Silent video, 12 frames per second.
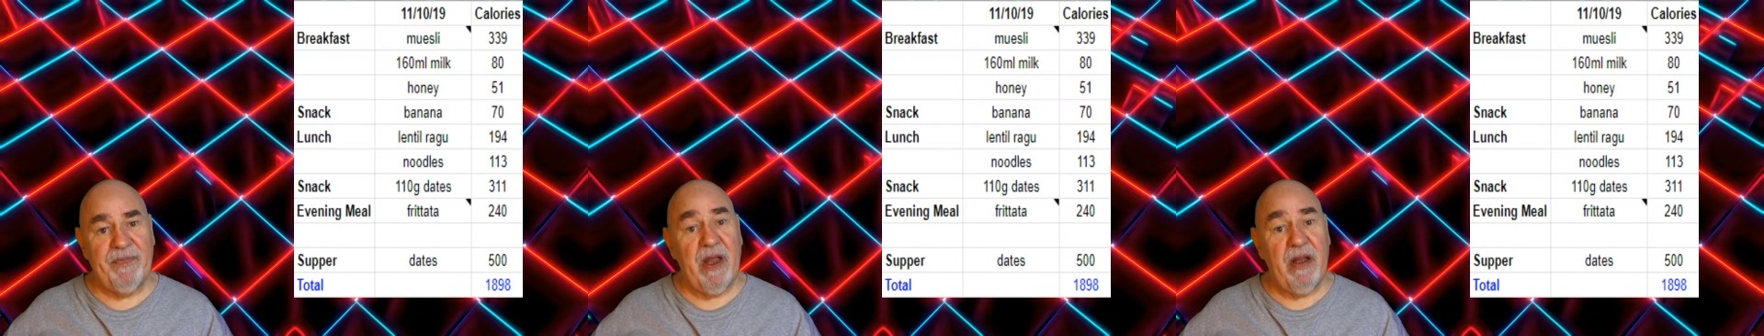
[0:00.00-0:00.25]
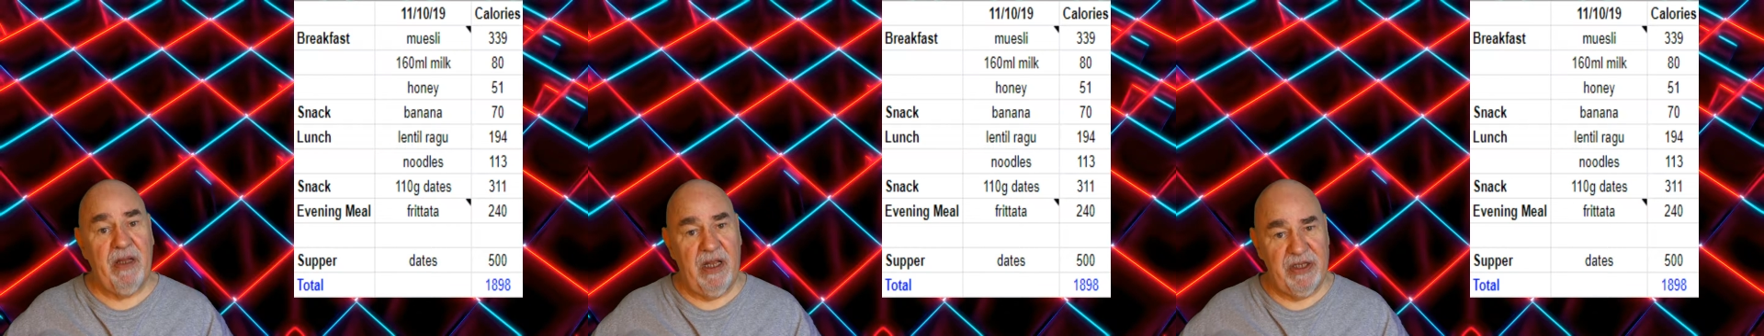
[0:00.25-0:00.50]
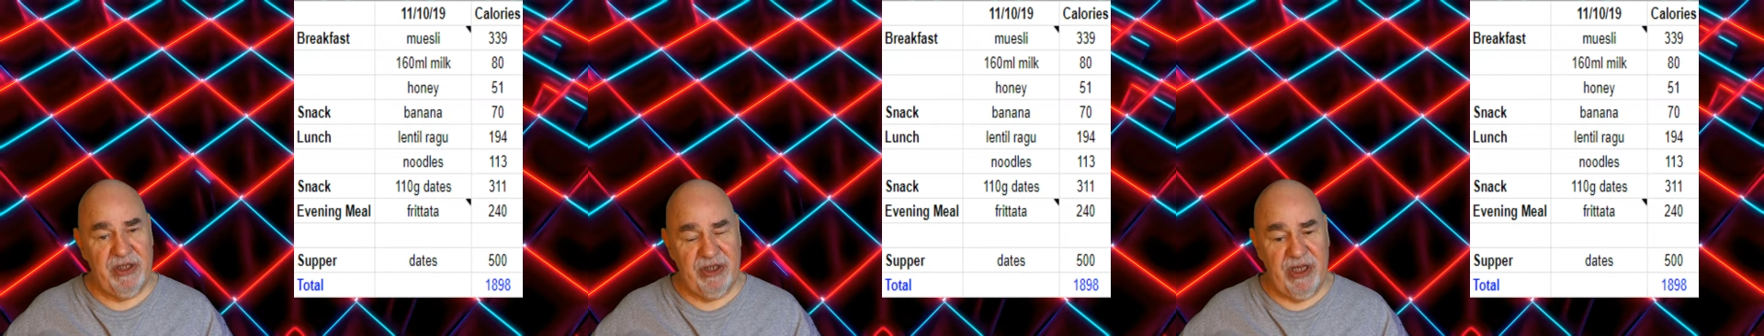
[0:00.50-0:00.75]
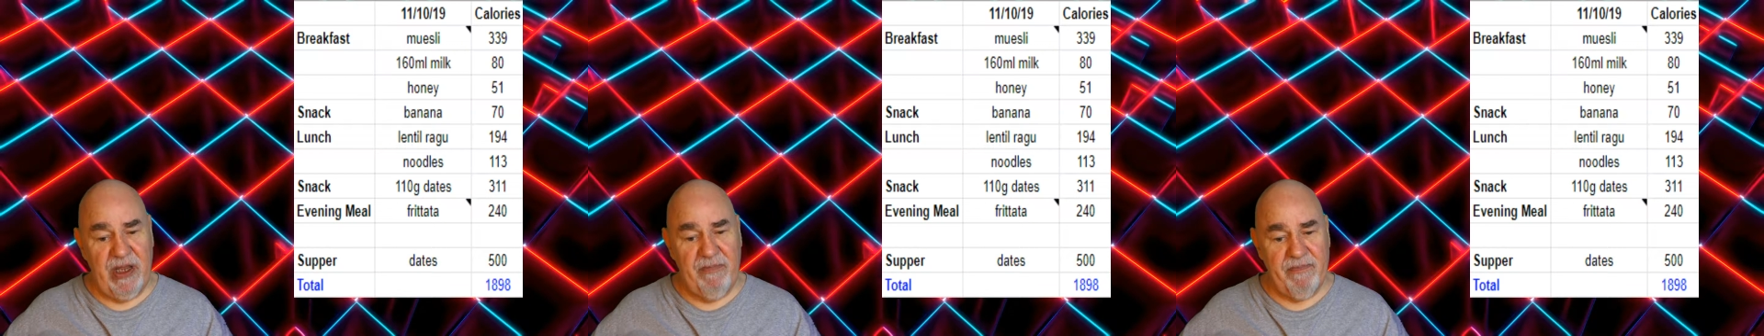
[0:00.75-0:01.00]
at
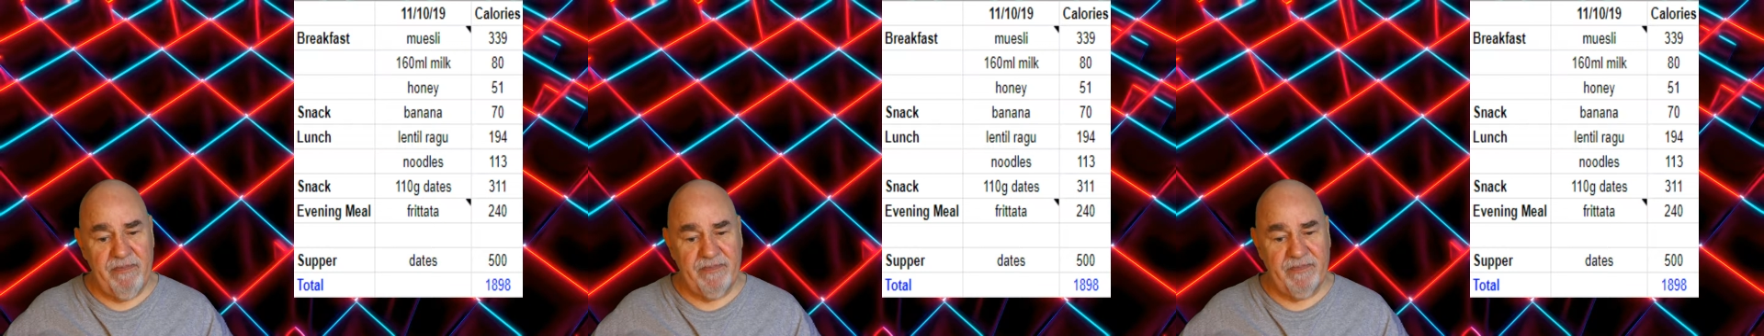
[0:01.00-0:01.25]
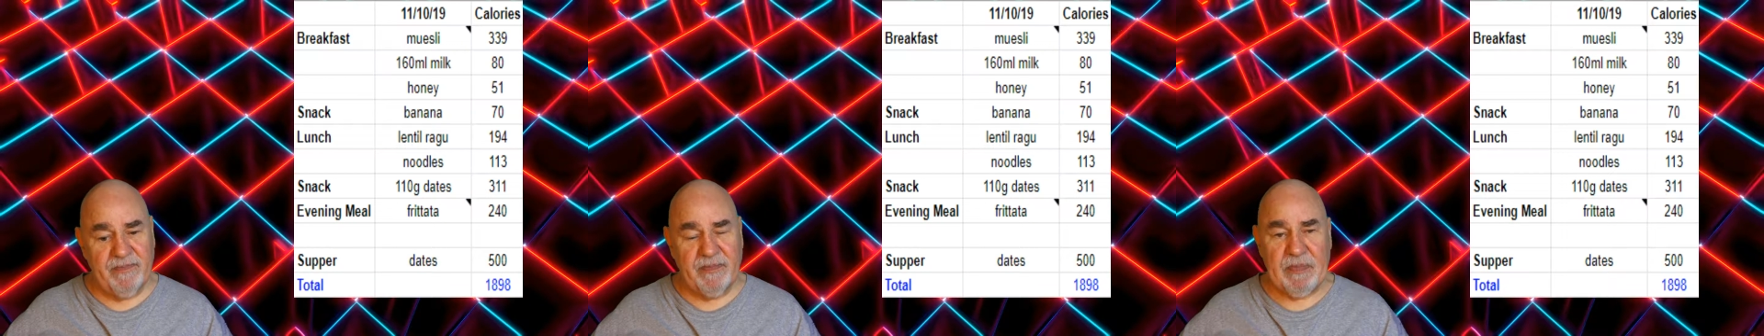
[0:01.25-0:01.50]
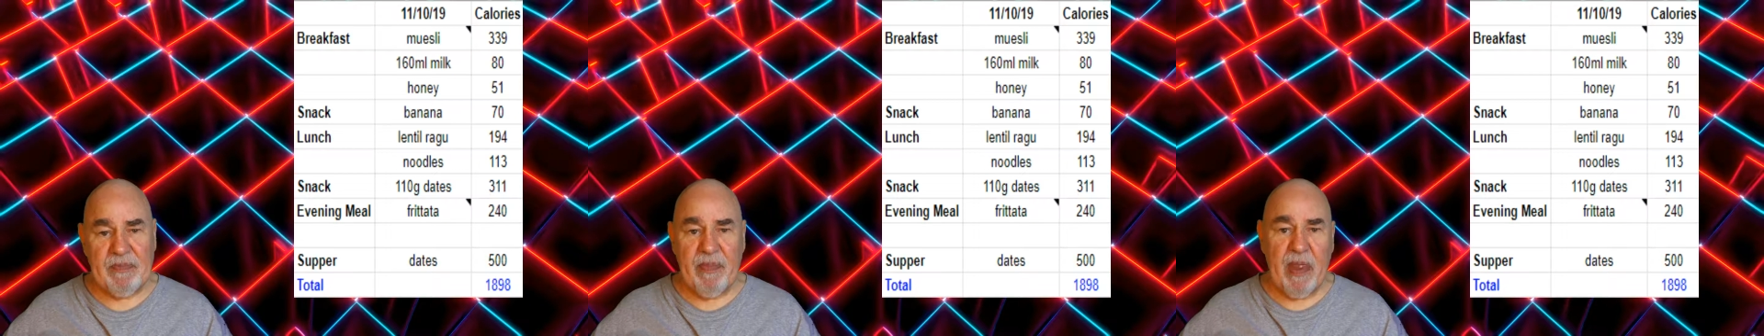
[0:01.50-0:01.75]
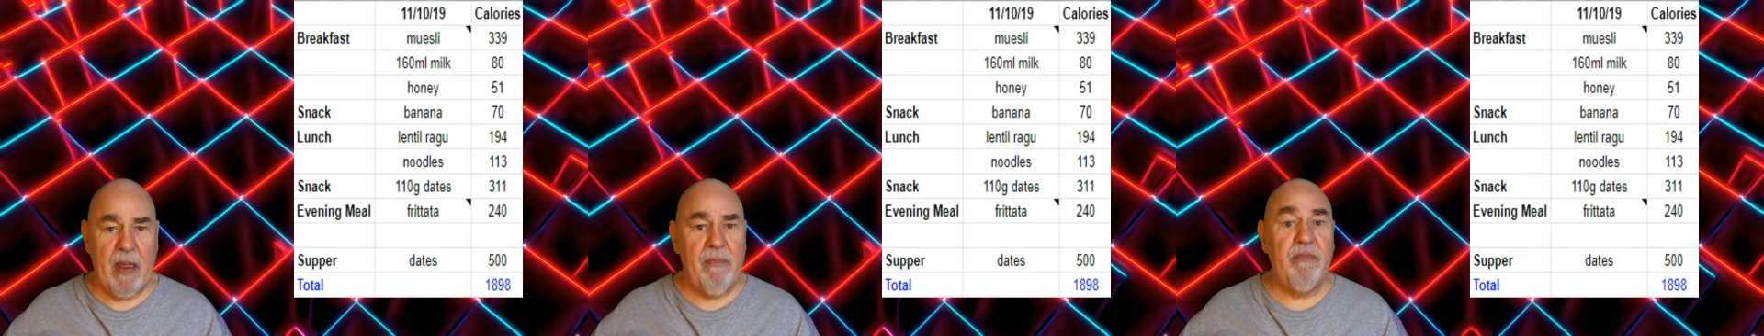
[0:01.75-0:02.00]
lunchtime.
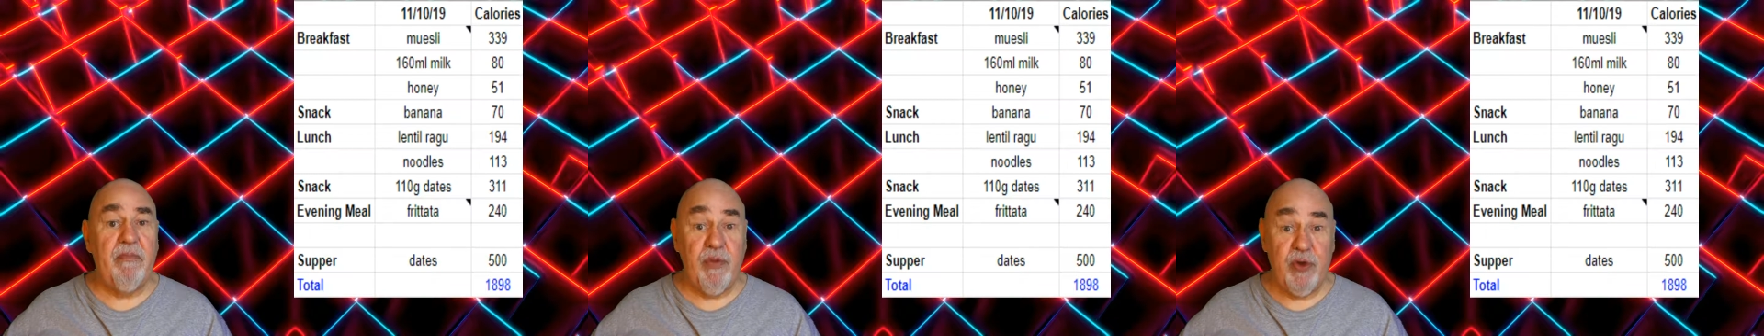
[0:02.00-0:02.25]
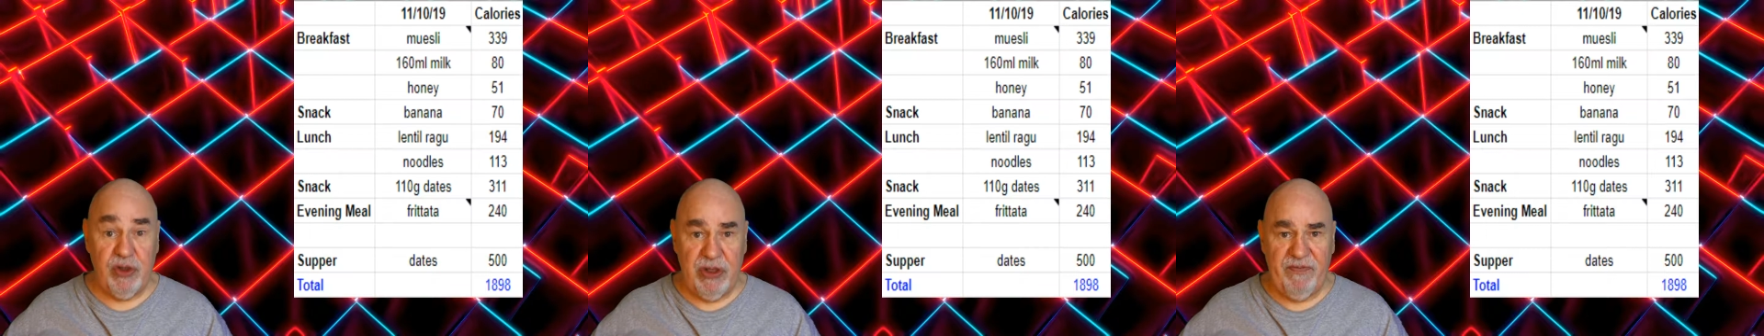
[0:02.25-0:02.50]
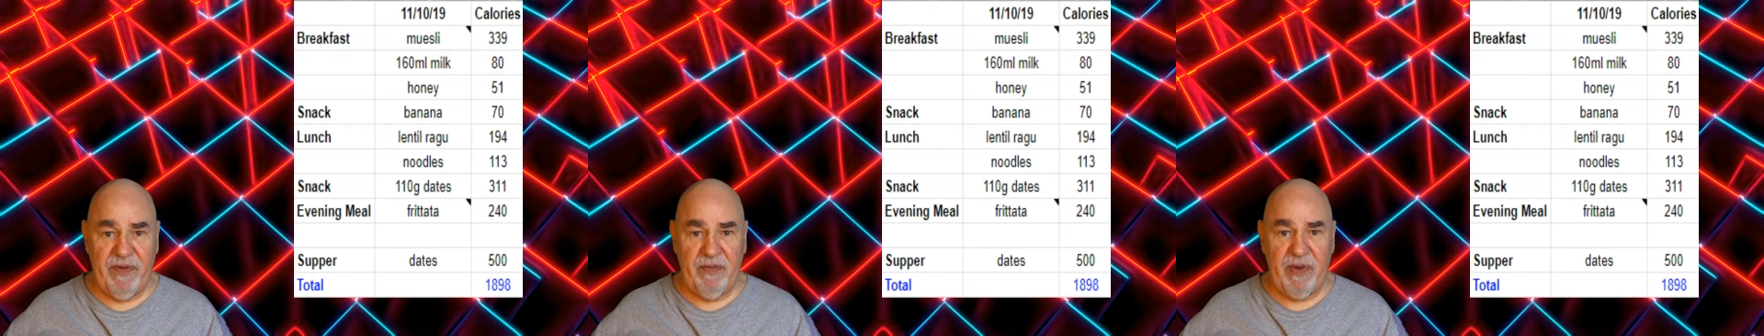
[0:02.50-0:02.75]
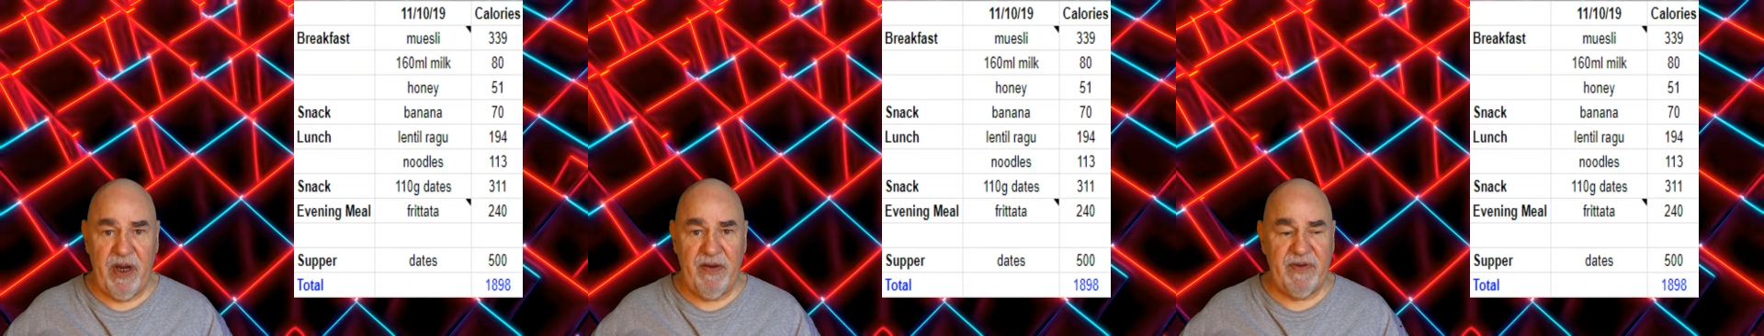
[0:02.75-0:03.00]
Muesli for
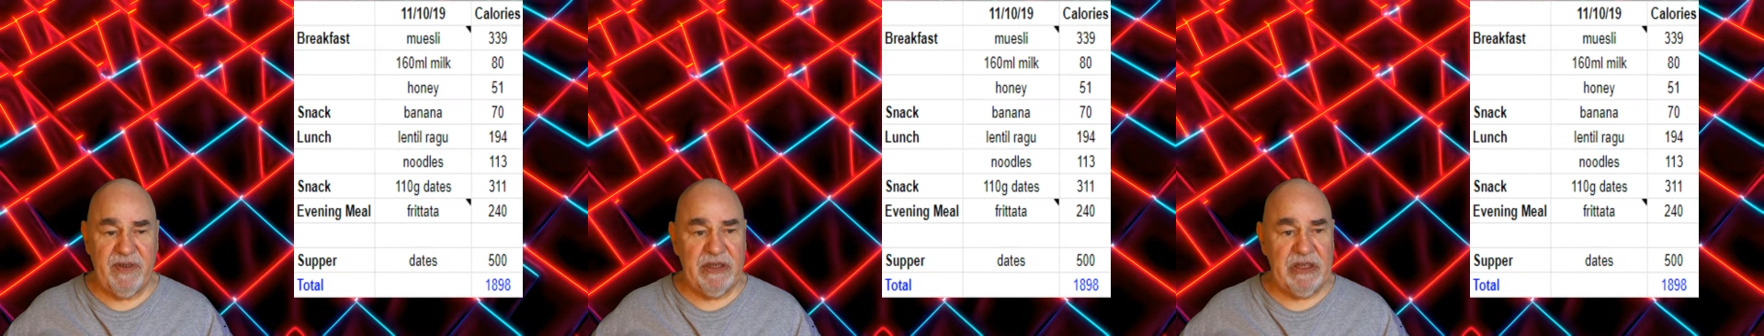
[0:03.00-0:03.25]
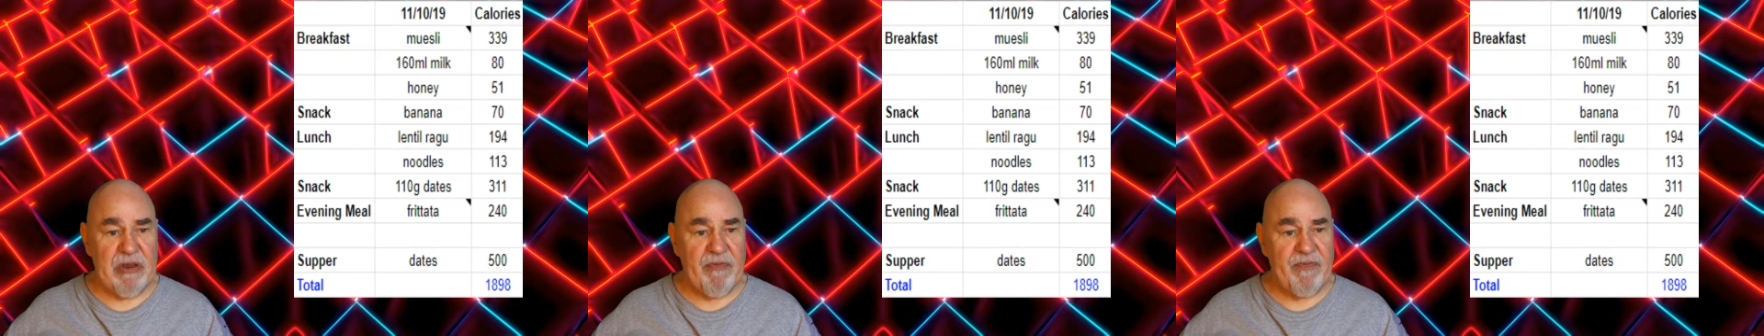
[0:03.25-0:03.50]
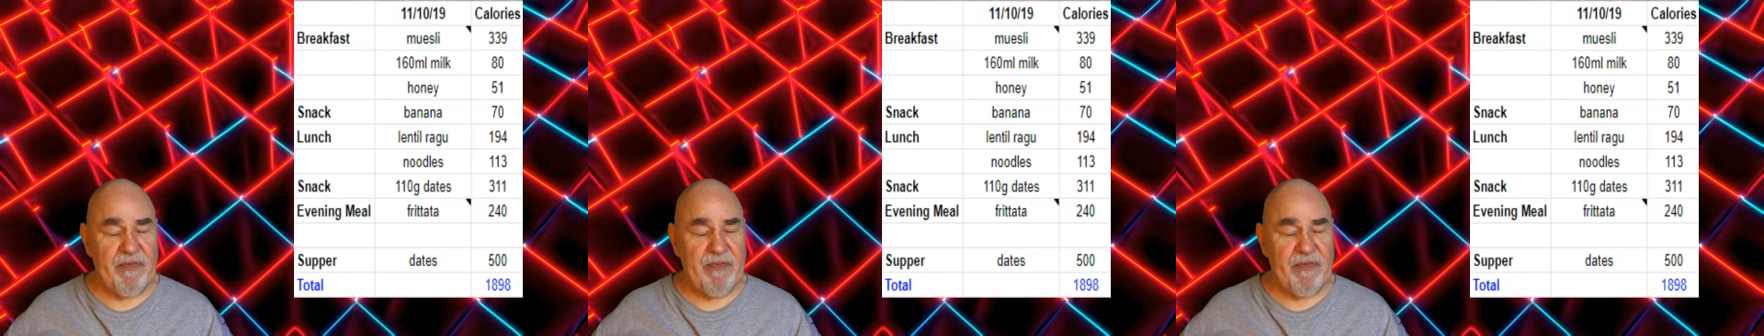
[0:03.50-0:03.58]
breakfast.